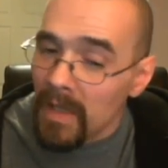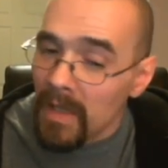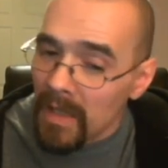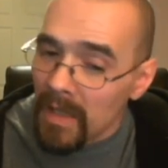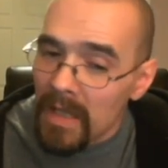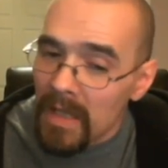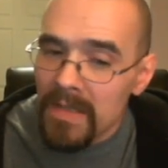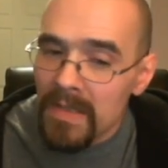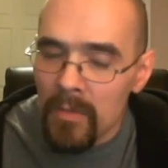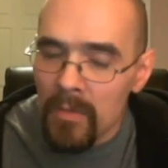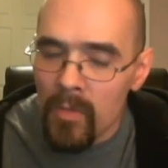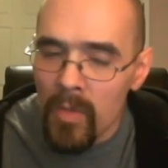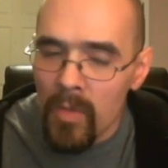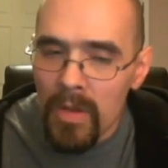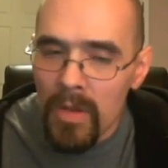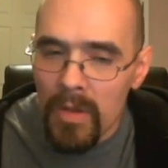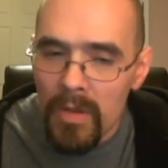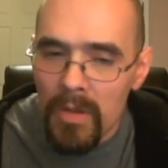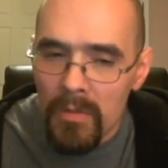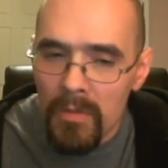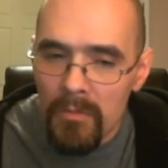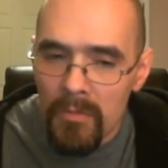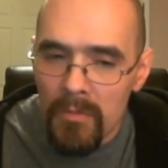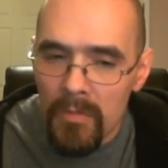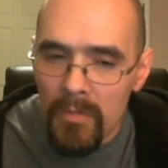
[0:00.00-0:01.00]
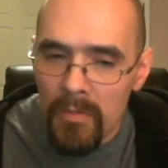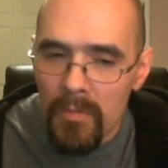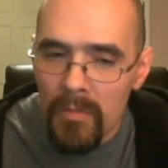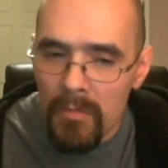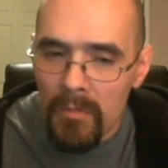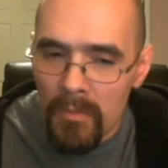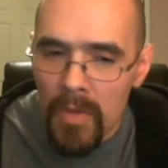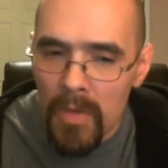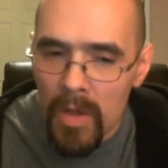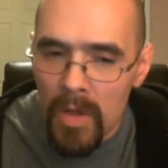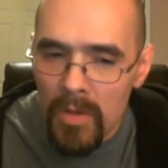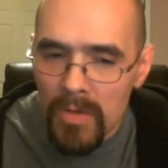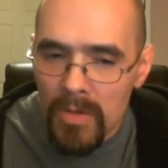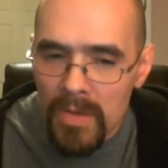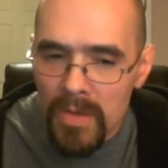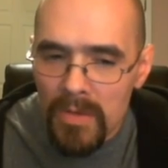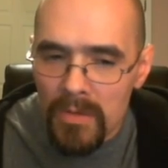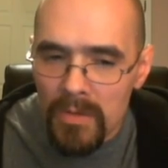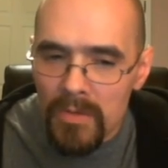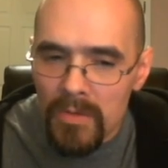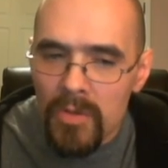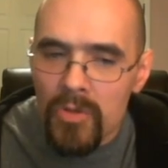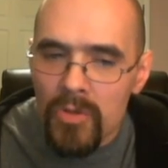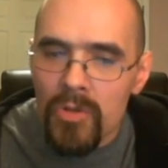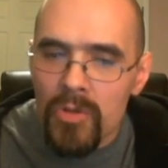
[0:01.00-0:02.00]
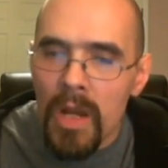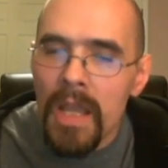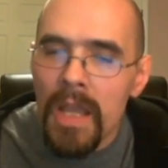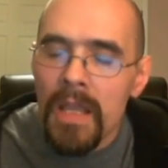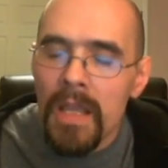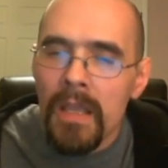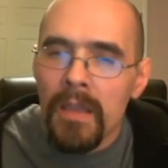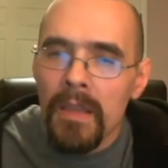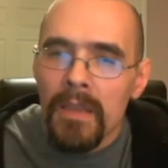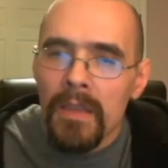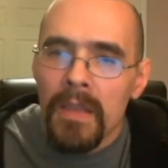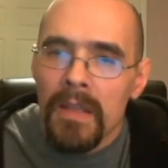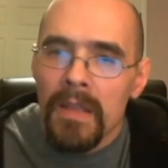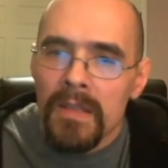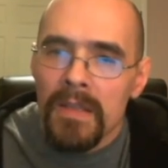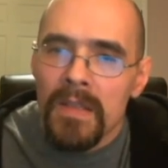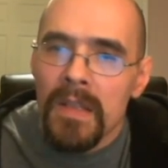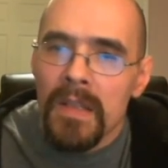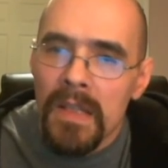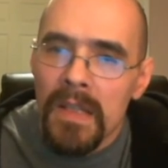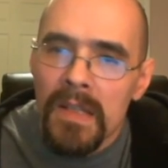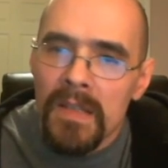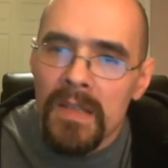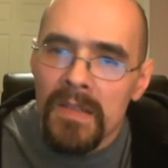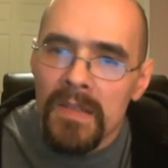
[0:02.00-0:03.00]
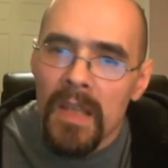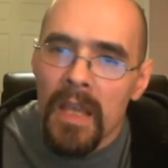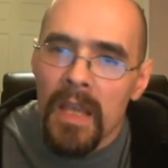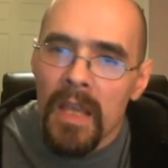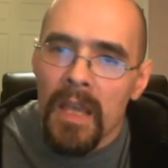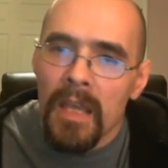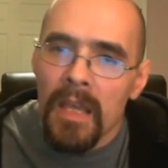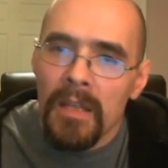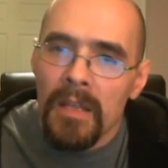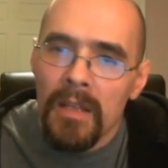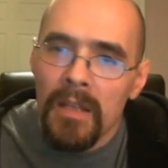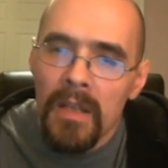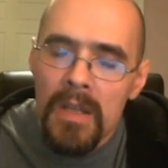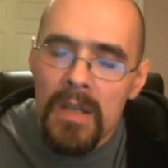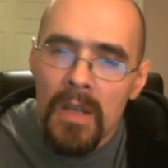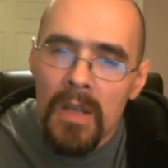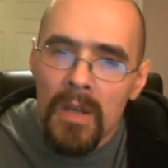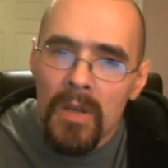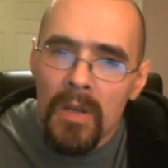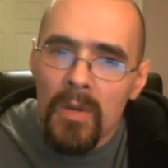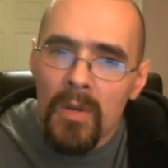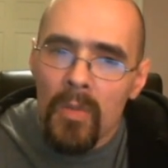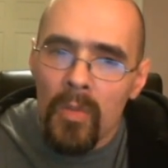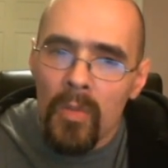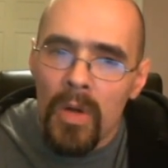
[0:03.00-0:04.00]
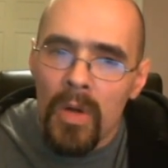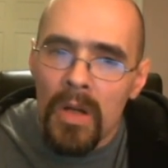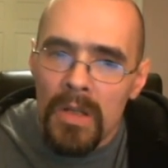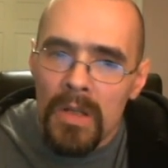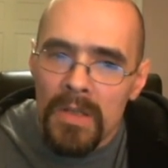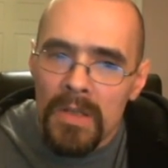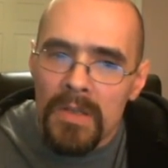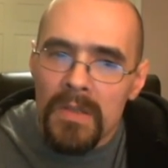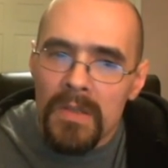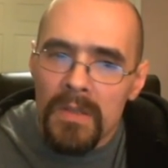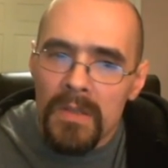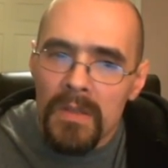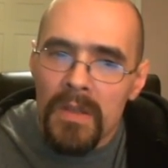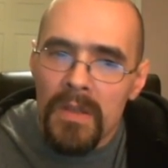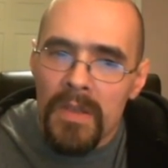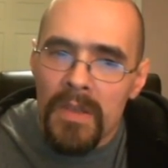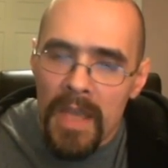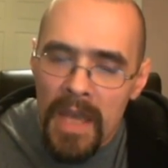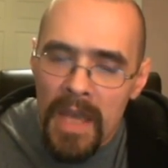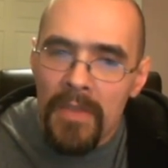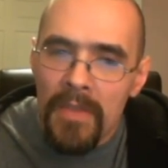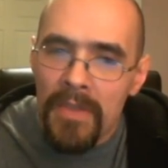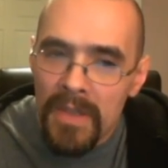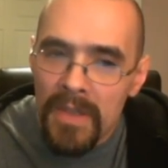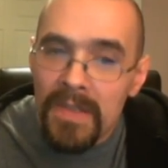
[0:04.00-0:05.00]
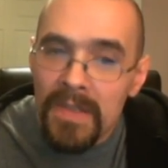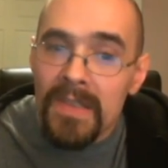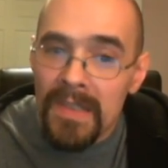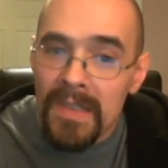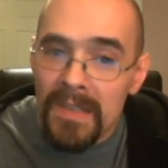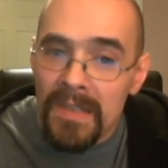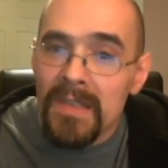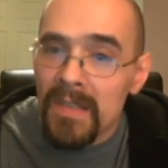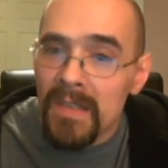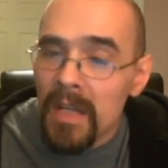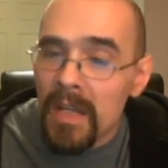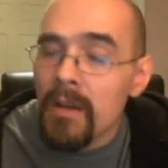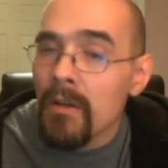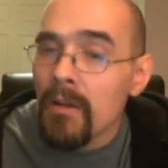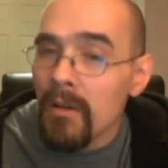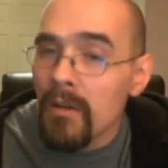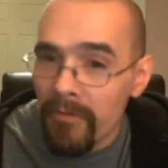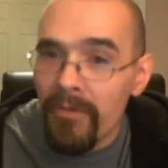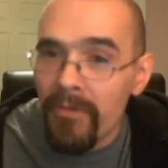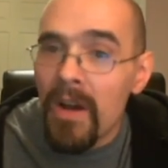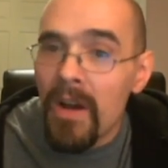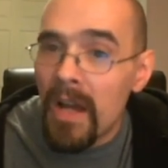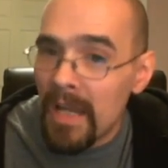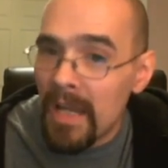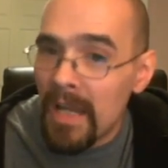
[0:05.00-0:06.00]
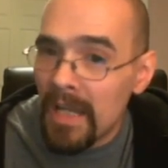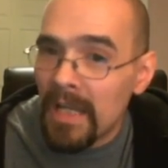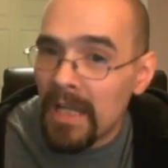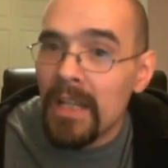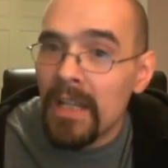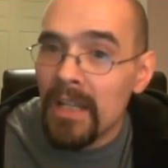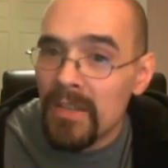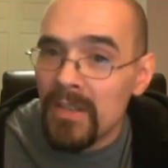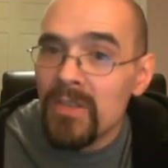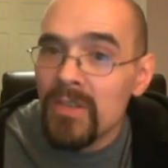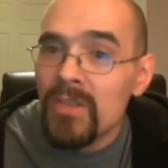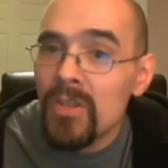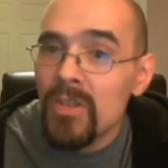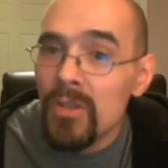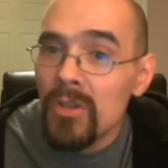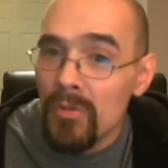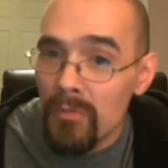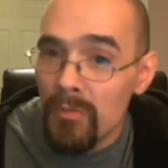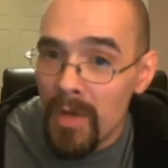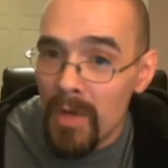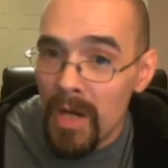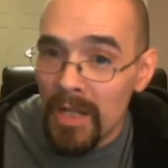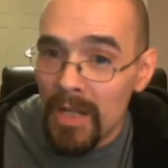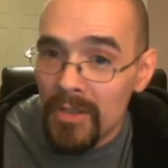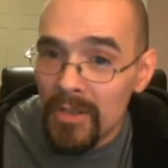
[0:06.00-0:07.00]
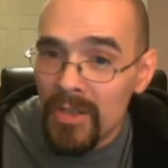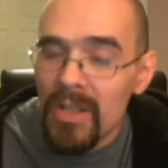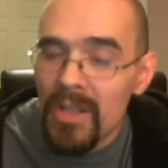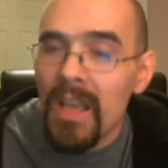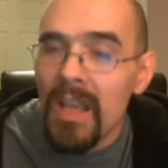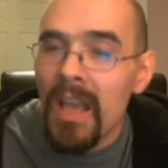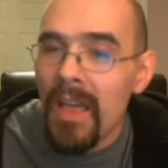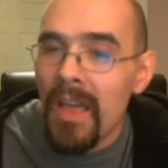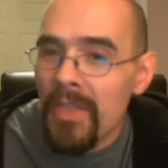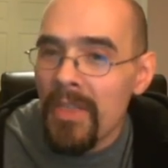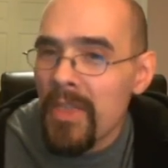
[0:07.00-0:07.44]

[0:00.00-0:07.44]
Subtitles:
like I said, one of the most striking things that he said was that this is terrifying and it's too much.